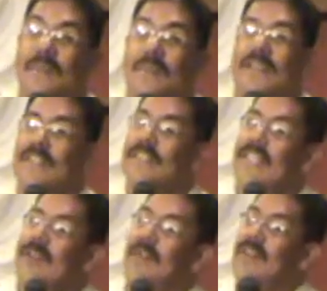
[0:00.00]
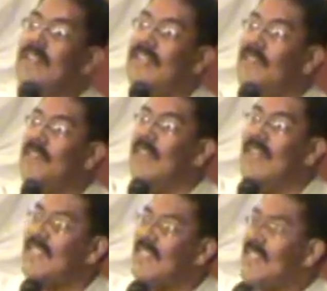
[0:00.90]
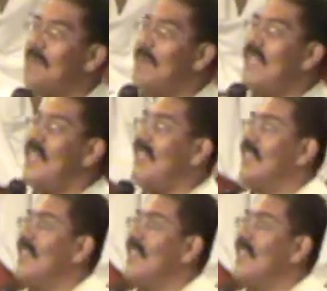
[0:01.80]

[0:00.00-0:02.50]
because they will give you an STB.